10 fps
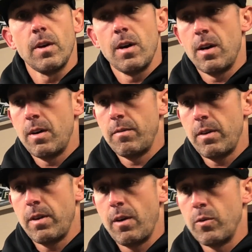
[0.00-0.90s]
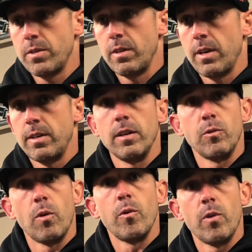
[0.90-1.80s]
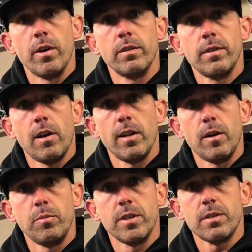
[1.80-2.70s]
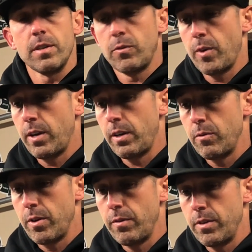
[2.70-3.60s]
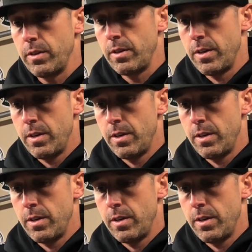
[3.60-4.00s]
It wasn't ideally what we wanted. They all out-blitzed us. We had to get rid of it.